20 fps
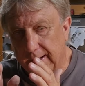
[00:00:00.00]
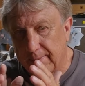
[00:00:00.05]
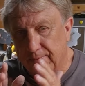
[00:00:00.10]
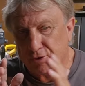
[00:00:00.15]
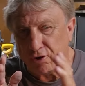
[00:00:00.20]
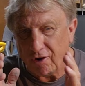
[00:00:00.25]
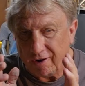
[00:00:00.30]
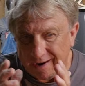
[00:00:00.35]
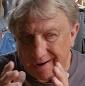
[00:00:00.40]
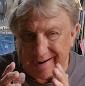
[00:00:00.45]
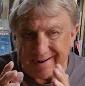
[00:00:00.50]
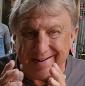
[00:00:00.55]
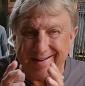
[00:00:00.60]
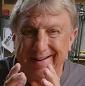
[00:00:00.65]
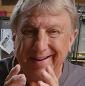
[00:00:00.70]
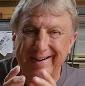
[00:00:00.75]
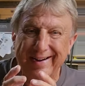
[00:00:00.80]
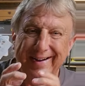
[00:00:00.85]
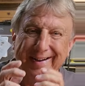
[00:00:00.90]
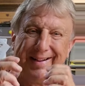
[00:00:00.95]
I'm trying.
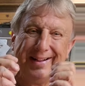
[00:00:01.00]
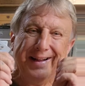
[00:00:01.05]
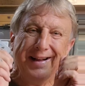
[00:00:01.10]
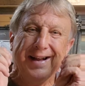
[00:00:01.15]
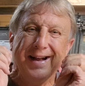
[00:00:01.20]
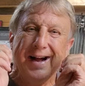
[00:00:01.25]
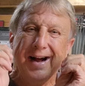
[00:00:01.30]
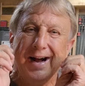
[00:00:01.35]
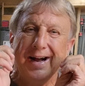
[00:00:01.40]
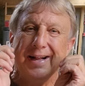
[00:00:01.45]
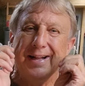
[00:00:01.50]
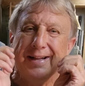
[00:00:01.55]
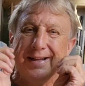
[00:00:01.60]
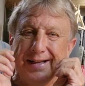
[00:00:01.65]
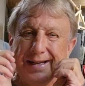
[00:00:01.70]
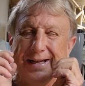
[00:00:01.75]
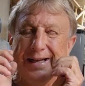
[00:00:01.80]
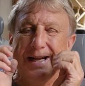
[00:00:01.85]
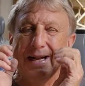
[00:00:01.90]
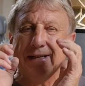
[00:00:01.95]

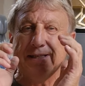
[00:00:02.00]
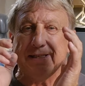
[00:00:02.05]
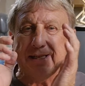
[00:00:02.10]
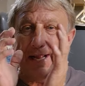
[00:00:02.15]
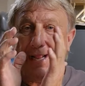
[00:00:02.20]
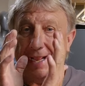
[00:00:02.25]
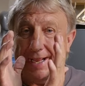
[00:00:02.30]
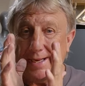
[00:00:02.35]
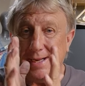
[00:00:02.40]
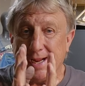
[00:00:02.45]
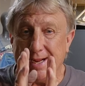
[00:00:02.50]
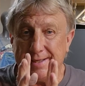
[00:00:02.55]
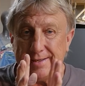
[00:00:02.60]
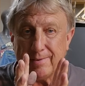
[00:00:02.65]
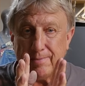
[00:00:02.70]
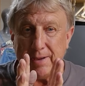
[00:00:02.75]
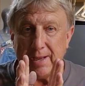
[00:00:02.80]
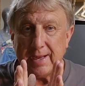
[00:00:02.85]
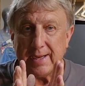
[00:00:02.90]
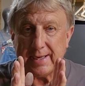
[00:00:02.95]
It's a headache
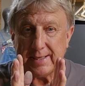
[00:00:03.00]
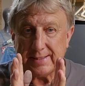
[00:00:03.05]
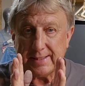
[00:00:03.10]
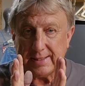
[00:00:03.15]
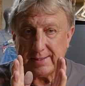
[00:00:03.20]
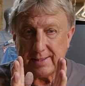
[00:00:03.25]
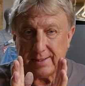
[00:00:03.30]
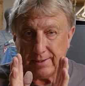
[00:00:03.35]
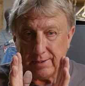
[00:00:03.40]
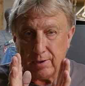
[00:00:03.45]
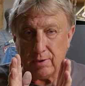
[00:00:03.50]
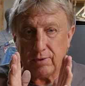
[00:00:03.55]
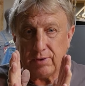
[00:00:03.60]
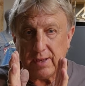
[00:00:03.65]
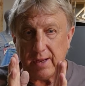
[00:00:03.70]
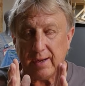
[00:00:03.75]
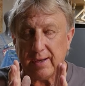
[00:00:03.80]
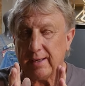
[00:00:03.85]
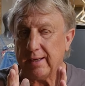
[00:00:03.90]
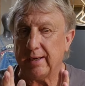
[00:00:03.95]
to me because it's a new
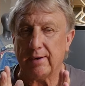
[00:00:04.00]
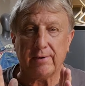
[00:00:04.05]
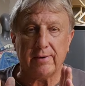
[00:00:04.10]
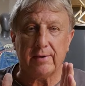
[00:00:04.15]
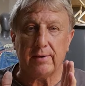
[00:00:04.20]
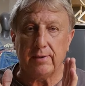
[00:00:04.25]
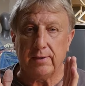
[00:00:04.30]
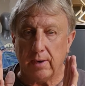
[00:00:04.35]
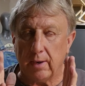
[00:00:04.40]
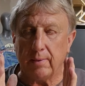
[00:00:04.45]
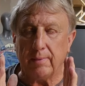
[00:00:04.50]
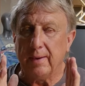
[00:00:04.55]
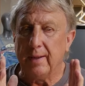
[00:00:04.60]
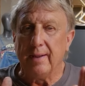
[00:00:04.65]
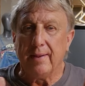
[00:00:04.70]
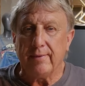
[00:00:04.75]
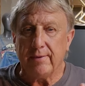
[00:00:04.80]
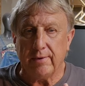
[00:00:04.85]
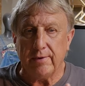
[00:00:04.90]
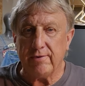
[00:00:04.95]
thing, and there
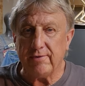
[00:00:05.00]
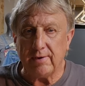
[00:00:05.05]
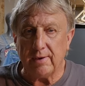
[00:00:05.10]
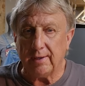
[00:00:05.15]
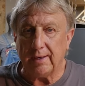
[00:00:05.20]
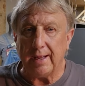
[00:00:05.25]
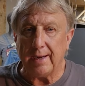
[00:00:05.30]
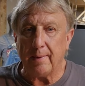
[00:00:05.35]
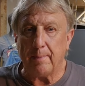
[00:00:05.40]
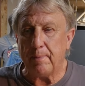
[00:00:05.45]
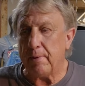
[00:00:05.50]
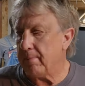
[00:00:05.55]
isn't a lot of